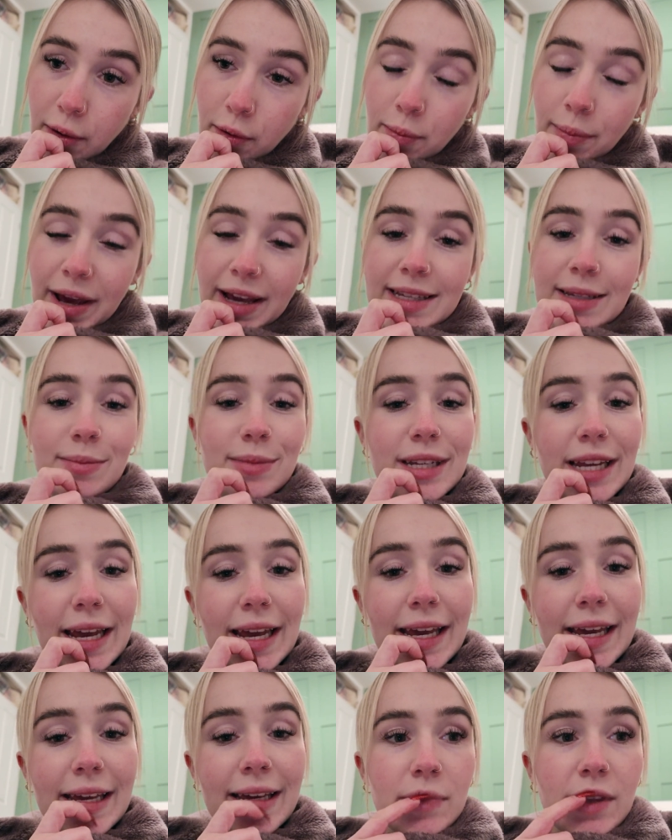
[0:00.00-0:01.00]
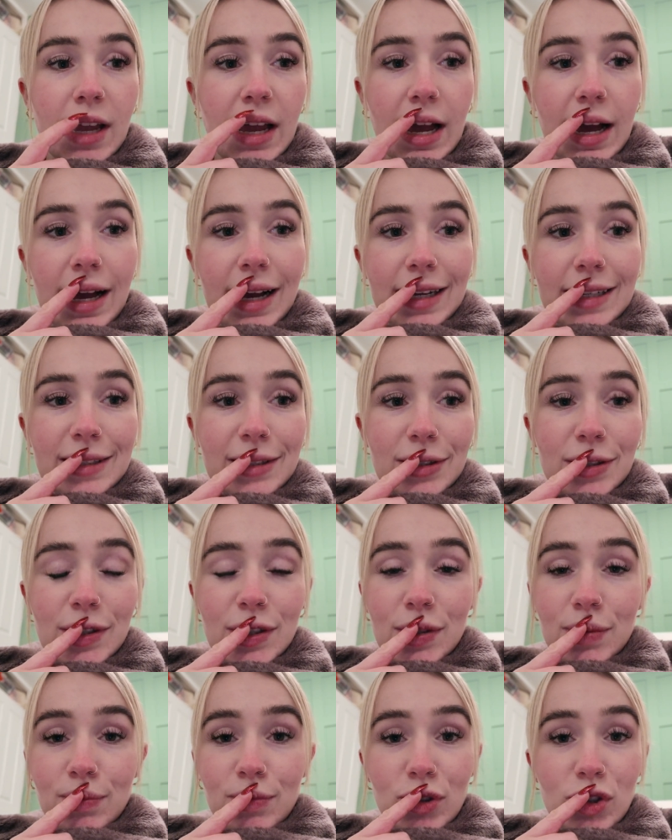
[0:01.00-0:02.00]
We'll make some tea and
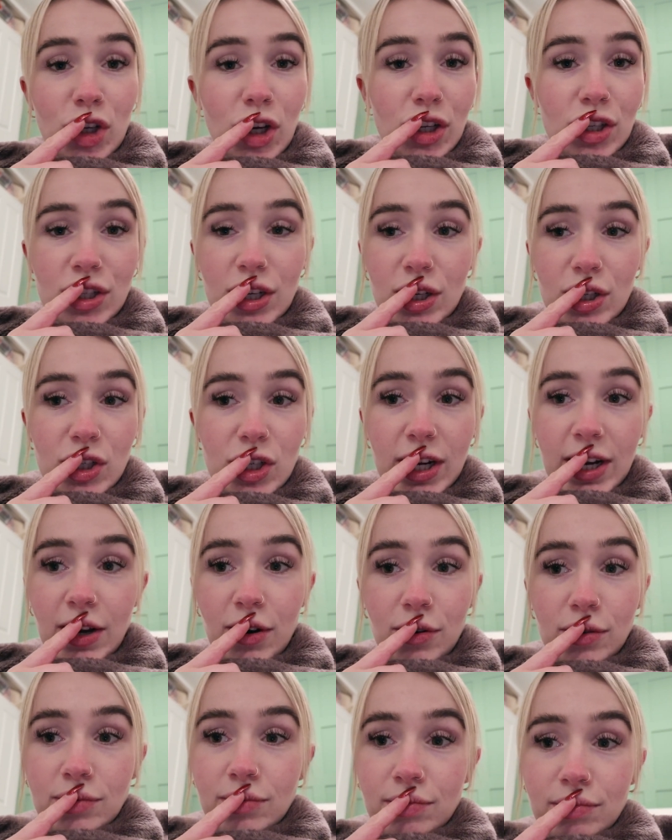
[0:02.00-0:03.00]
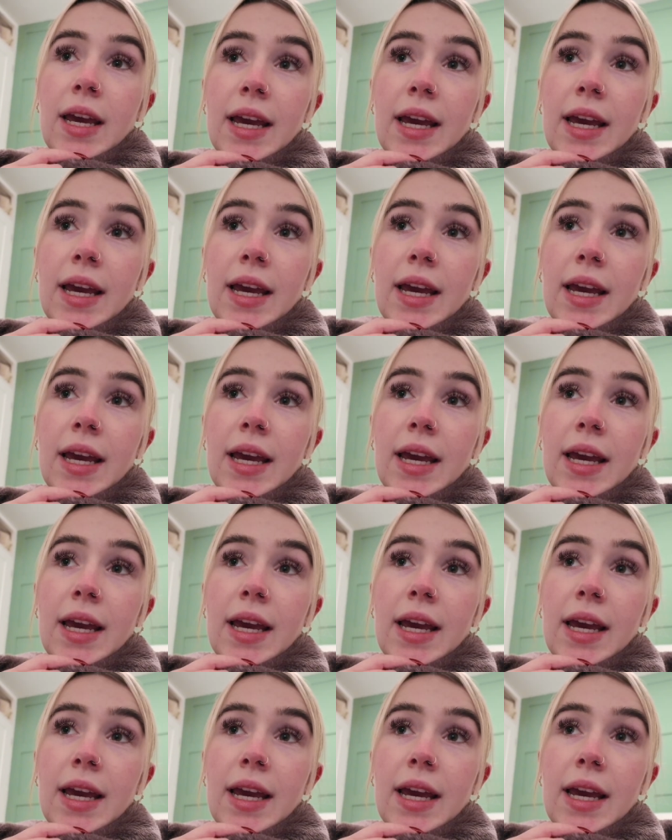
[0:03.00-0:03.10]
just chill.